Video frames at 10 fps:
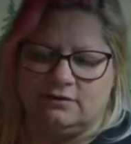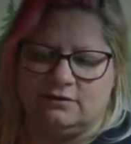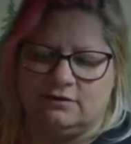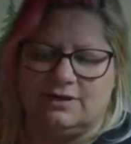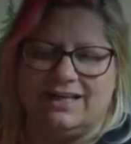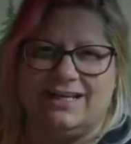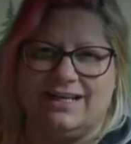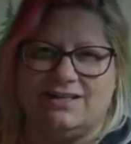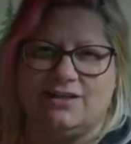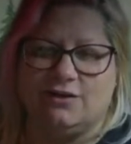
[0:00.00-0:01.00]
it
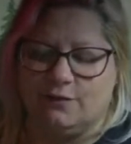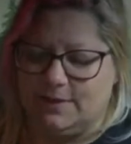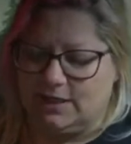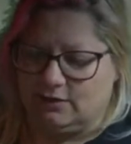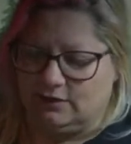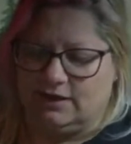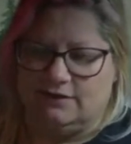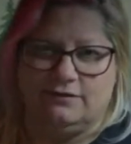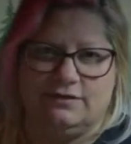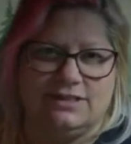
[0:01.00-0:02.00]
easier for me to go live
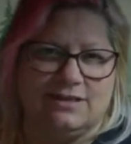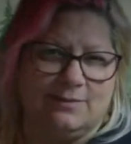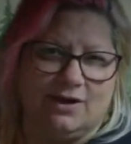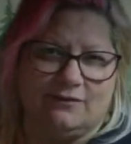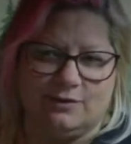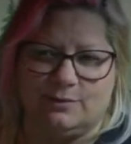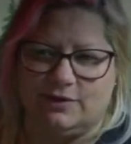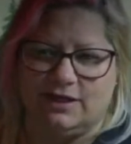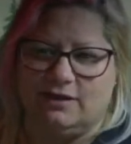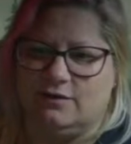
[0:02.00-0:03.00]
because I'm comfortable
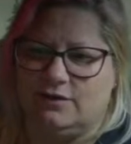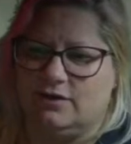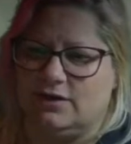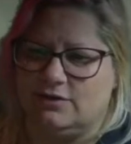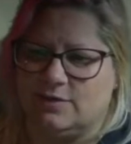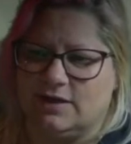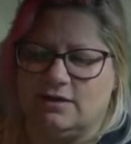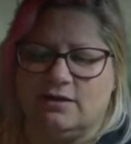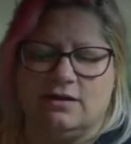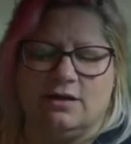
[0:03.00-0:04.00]
hanging out with you guys, right?
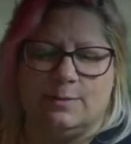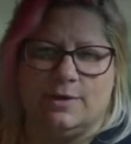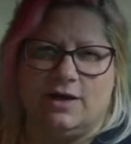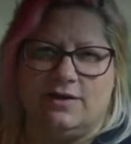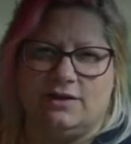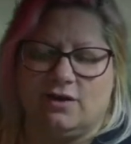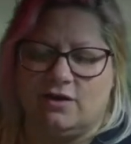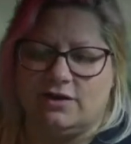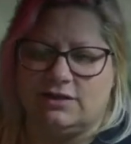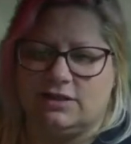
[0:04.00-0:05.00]
I think the
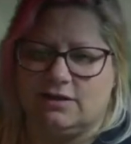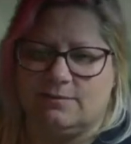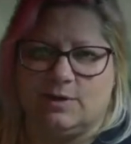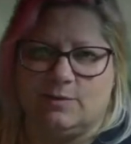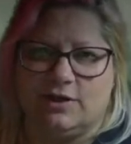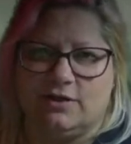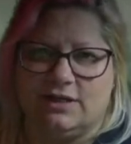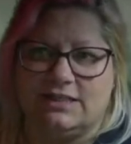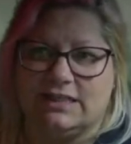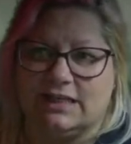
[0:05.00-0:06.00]
hardest thing about Whatnot
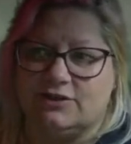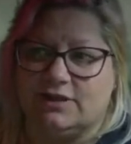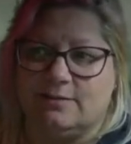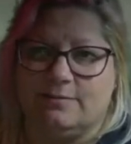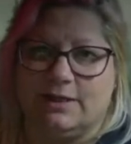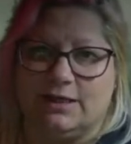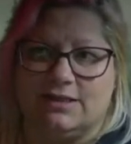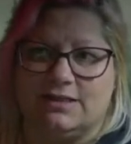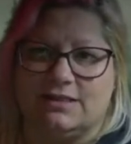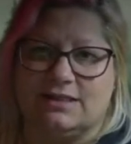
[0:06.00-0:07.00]
is actually being
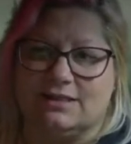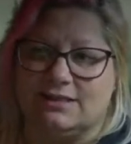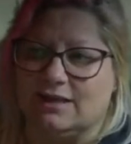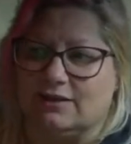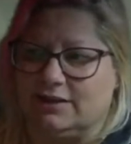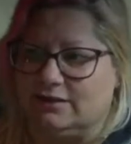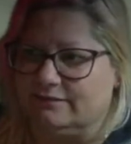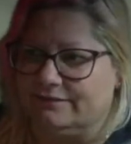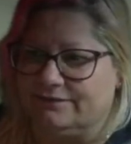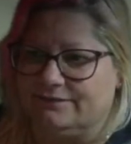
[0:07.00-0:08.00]
consistent in selling.
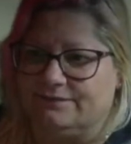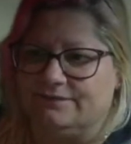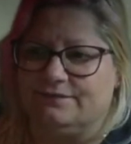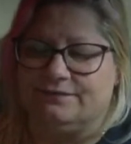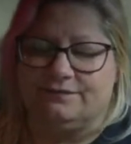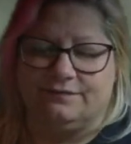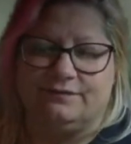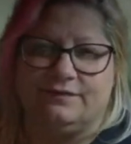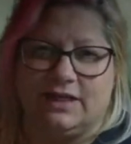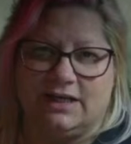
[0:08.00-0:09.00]

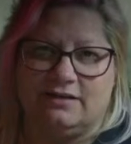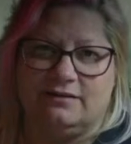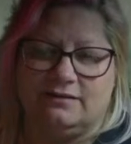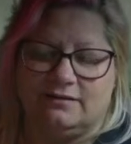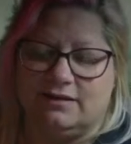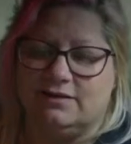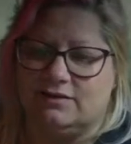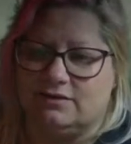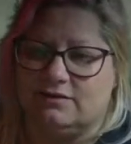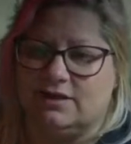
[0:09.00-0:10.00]
That's
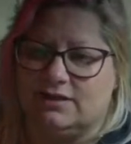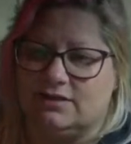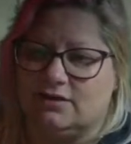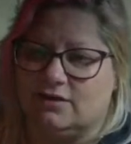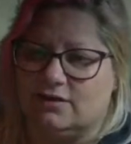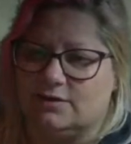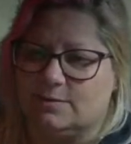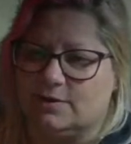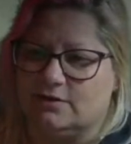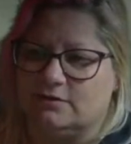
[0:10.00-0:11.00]
the hardest
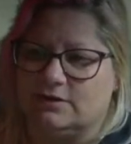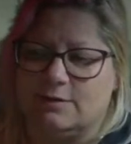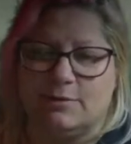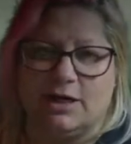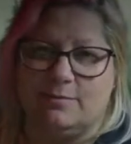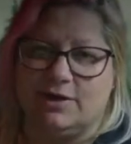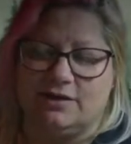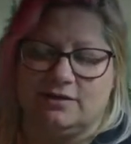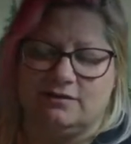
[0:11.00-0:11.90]
part, in my opinion.